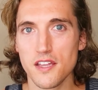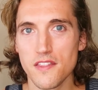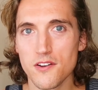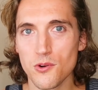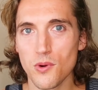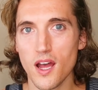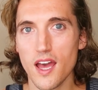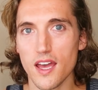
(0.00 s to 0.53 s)

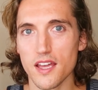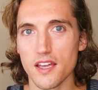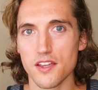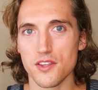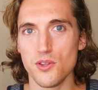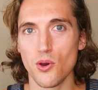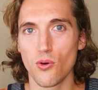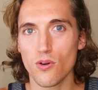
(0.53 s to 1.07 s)
either way.
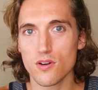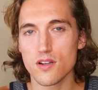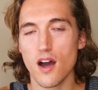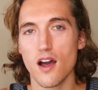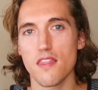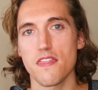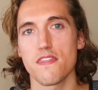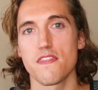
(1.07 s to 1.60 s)
You're
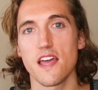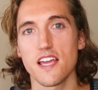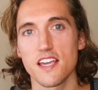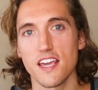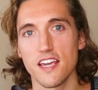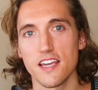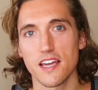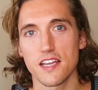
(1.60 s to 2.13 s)
not
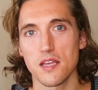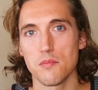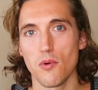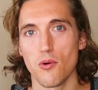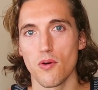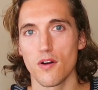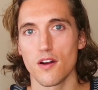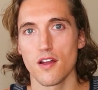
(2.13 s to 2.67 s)
thinking
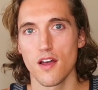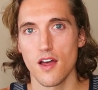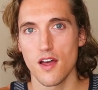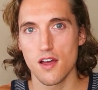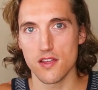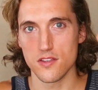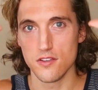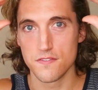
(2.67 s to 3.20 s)
anymore.
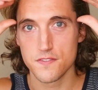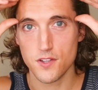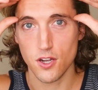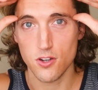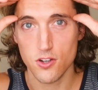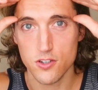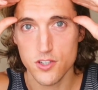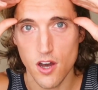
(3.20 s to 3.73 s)
You've
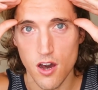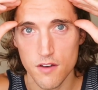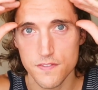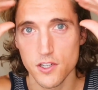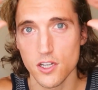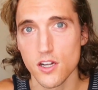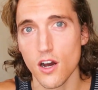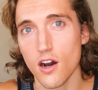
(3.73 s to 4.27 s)
turned off
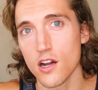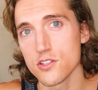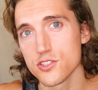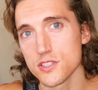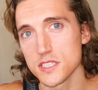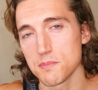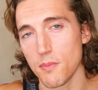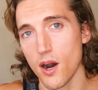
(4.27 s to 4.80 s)
your
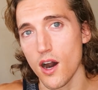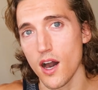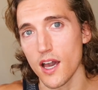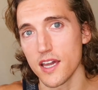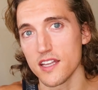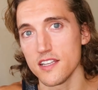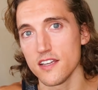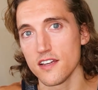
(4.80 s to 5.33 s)
conscious
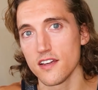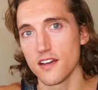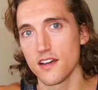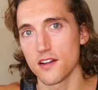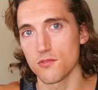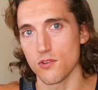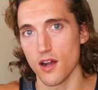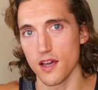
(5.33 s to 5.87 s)
mind,
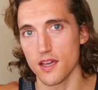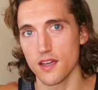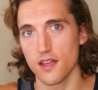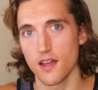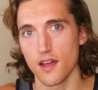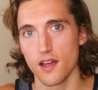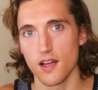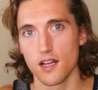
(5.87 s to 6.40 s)
right?
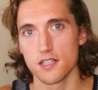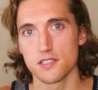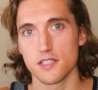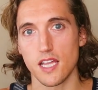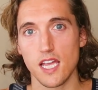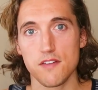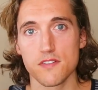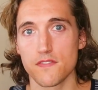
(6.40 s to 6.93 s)

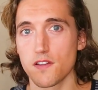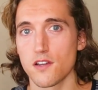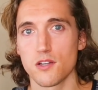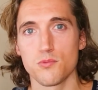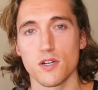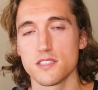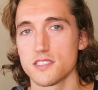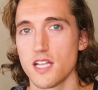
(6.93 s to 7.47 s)
Even if the
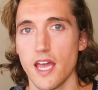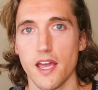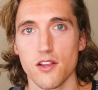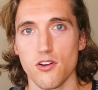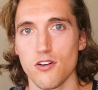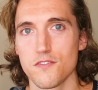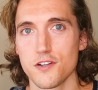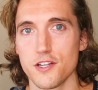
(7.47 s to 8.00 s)
good one's taken
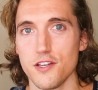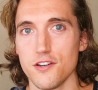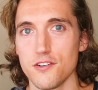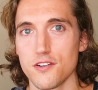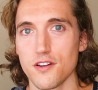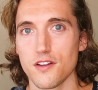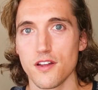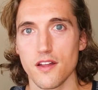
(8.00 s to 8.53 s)
over
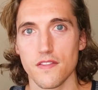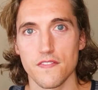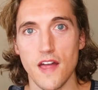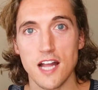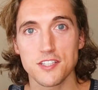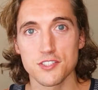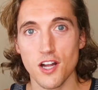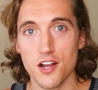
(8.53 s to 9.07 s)
you,
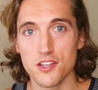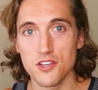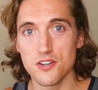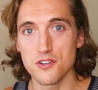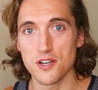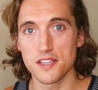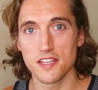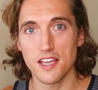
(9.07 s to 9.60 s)
that's not
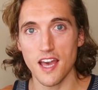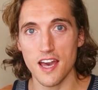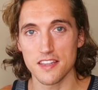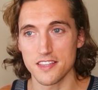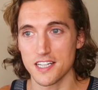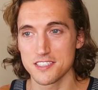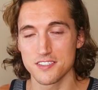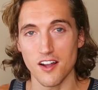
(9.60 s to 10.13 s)
you in the
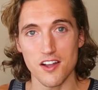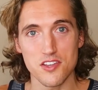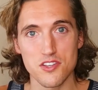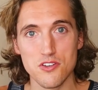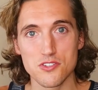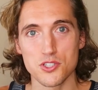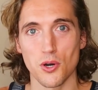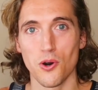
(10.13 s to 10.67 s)
end. That's not
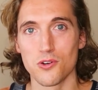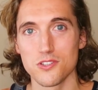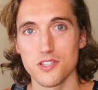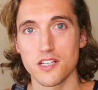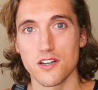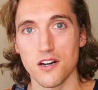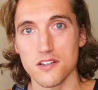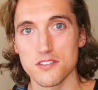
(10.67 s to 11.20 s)
you
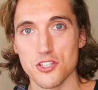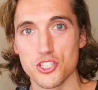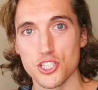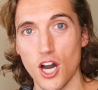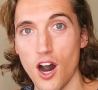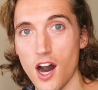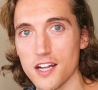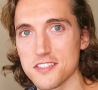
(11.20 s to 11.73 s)
totally calling the
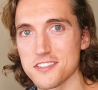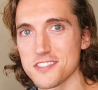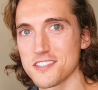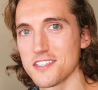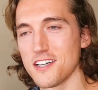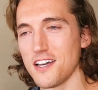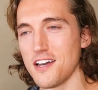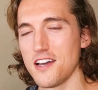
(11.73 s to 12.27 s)
shots.
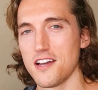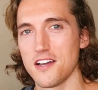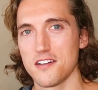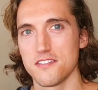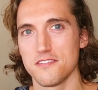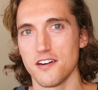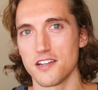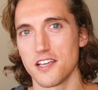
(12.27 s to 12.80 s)

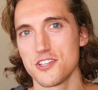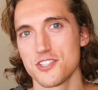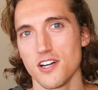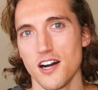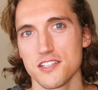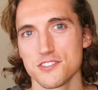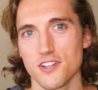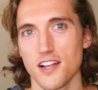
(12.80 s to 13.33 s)
Funny
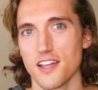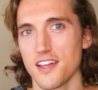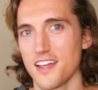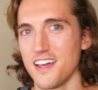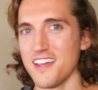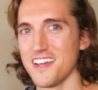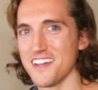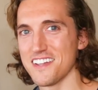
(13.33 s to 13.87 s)
shots,
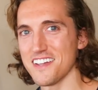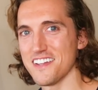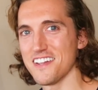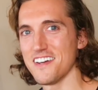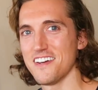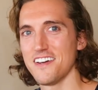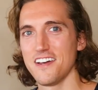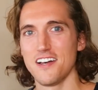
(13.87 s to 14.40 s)
right?
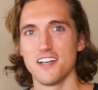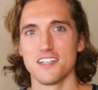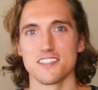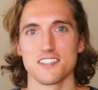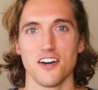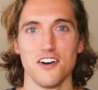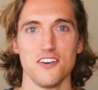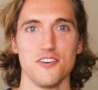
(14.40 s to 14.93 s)

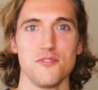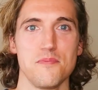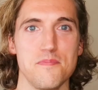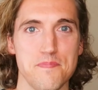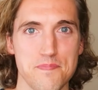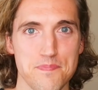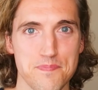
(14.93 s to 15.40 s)
So